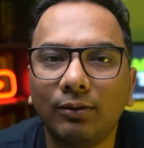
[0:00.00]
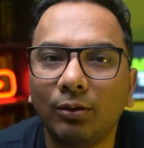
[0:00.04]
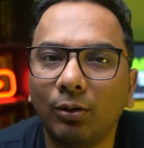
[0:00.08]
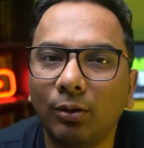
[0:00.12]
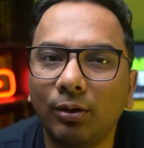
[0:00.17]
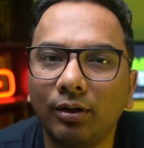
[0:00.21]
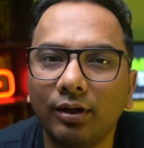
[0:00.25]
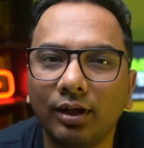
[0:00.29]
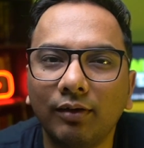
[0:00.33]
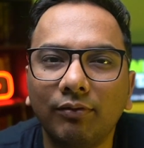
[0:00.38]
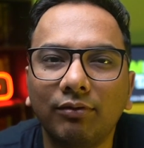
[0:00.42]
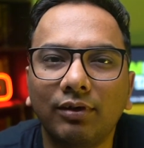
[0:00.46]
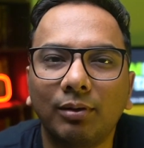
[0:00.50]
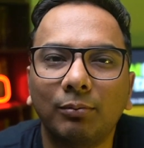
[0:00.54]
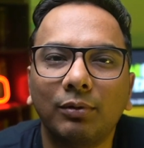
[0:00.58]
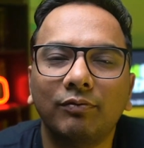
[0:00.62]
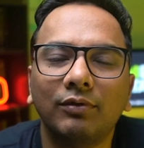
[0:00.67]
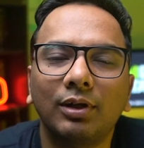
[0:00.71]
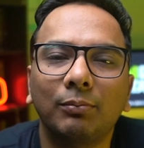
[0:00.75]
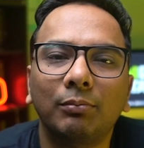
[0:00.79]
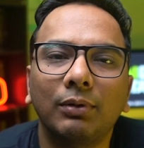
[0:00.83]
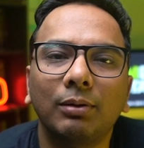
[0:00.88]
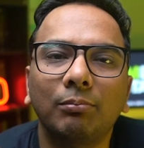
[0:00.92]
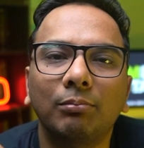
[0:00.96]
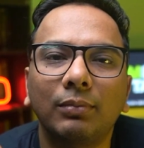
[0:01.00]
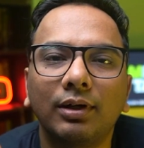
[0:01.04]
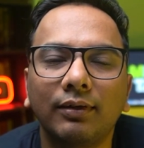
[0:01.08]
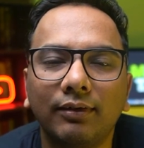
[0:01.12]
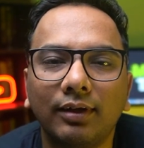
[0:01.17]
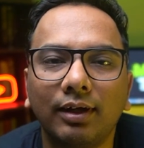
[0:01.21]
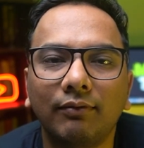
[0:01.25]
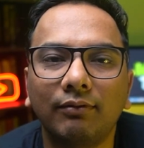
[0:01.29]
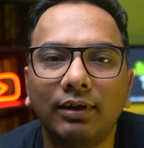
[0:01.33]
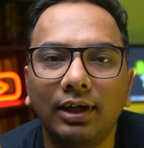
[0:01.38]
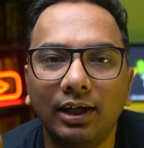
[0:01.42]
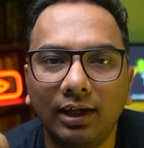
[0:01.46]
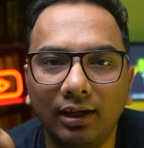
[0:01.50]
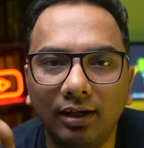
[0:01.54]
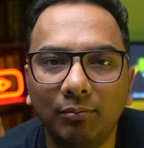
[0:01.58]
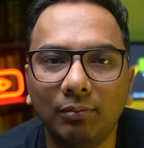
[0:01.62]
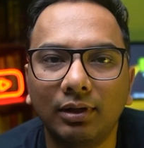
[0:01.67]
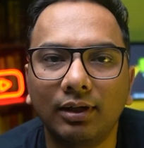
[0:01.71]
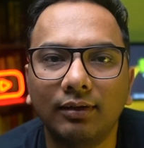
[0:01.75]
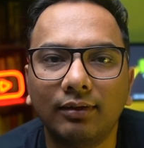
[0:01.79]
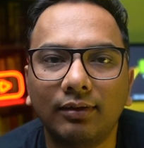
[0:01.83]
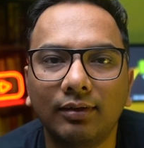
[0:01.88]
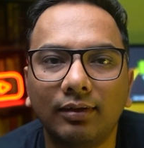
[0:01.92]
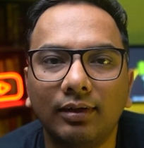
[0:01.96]
or if some of the members have
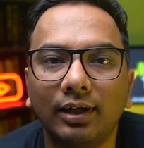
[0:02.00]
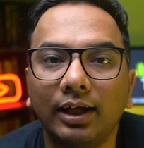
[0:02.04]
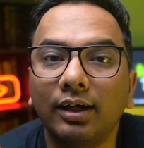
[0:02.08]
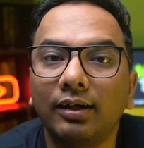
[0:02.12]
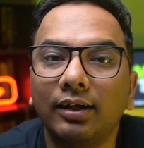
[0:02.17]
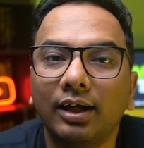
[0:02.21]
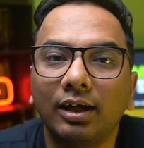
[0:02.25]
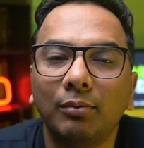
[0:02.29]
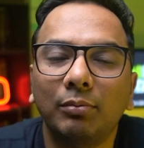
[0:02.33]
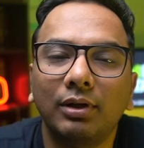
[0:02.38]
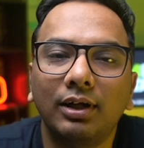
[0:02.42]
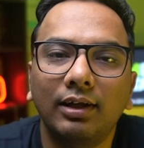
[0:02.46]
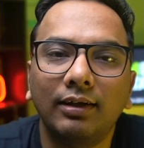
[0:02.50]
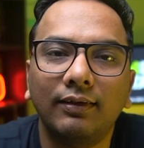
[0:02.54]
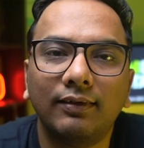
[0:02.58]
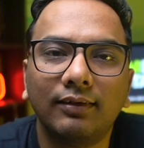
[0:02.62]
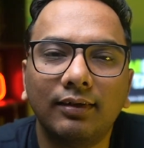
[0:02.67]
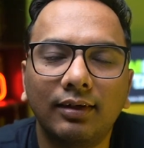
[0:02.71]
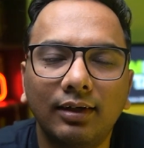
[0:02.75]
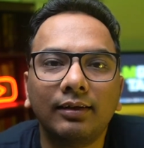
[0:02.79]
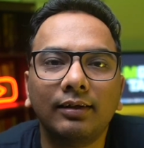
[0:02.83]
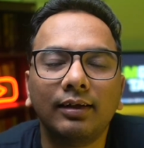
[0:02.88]
ailments like diabetes,